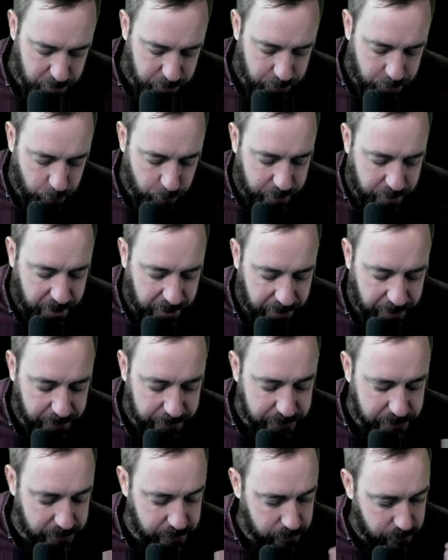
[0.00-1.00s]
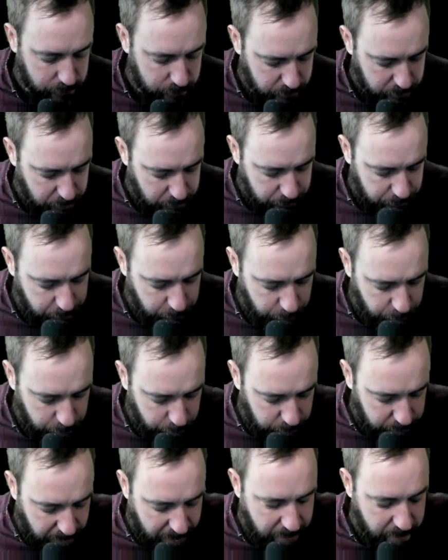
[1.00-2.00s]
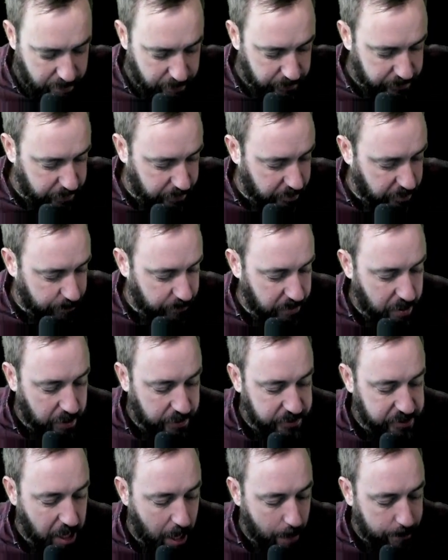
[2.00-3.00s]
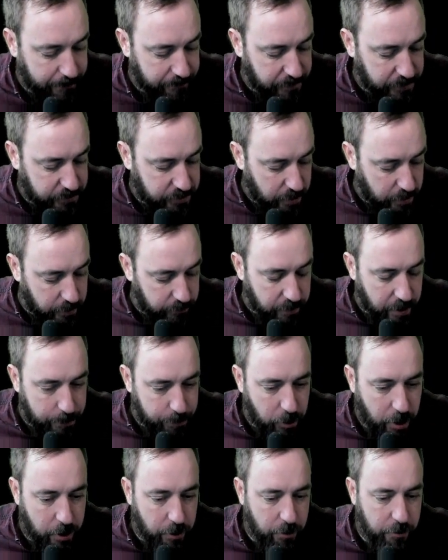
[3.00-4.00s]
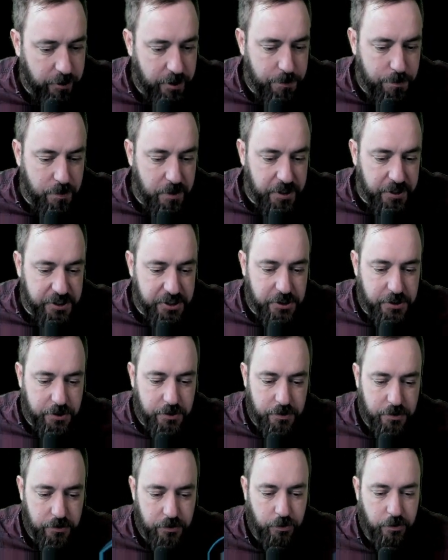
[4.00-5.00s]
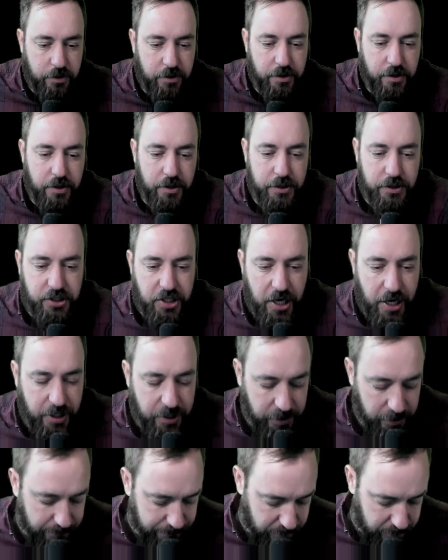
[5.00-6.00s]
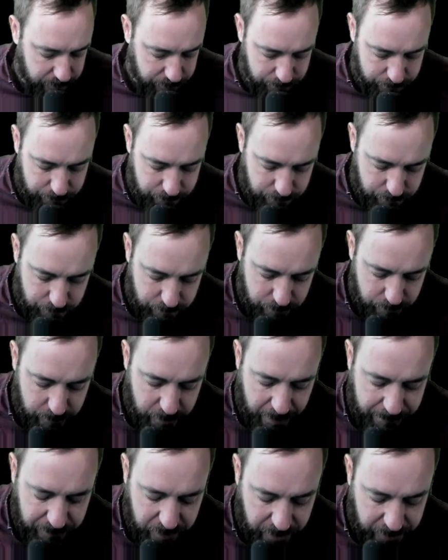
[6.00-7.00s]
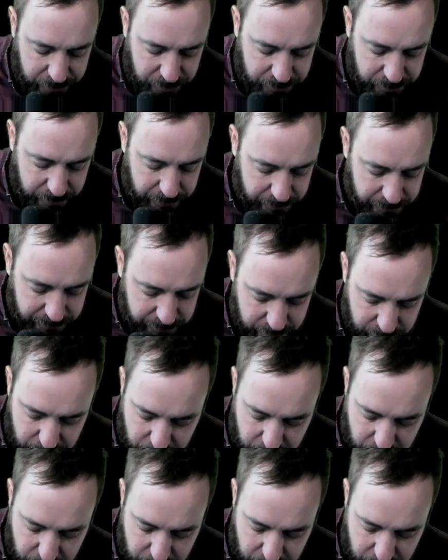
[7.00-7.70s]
2 keys, 2 layers that are going to be on top of each other, right? Priority mixed due to the chaining of the FKGs.